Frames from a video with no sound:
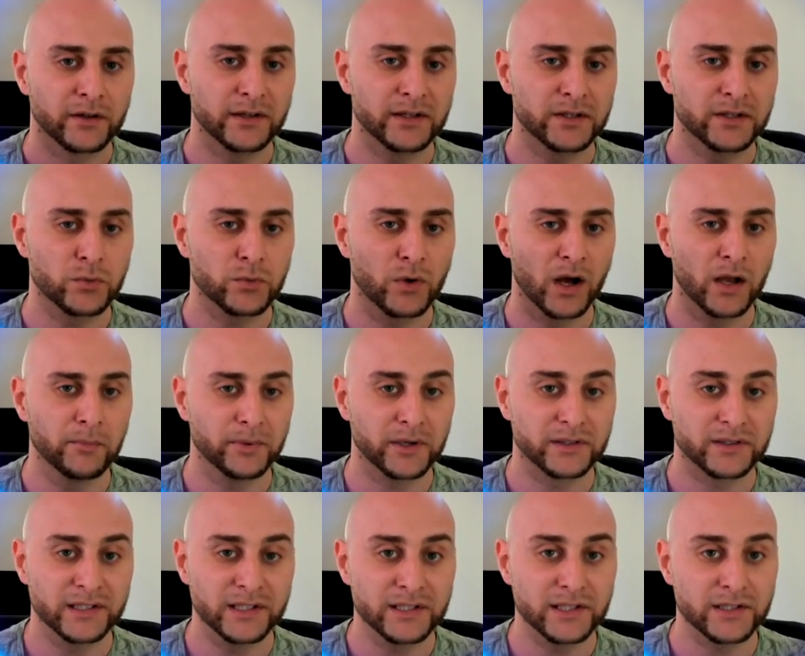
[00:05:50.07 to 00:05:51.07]
one, but
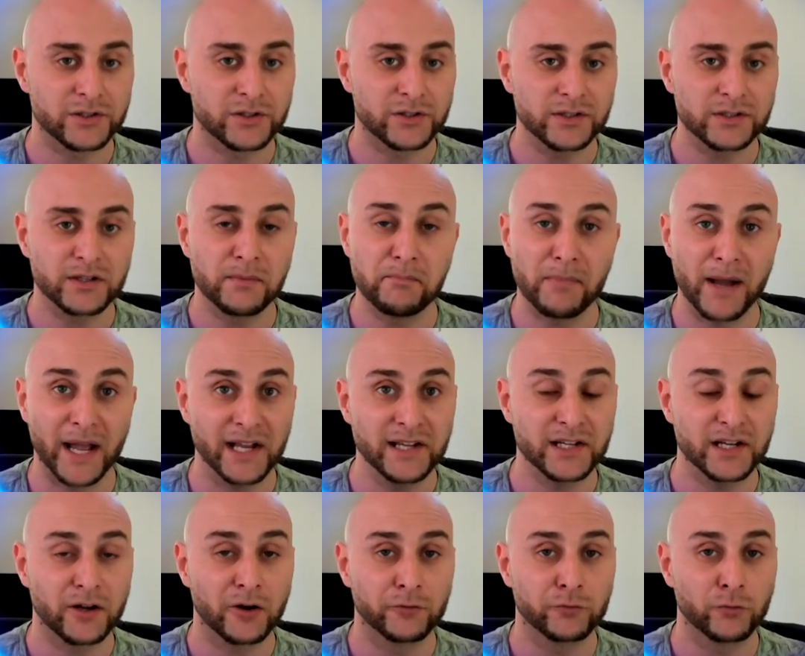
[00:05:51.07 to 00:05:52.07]
this is just
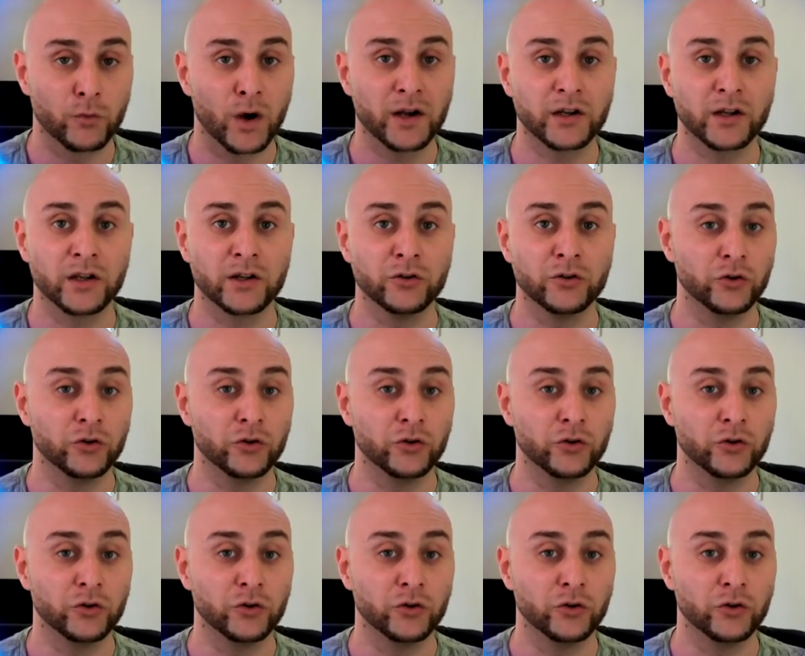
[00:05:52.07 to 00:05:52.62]
amazing of what you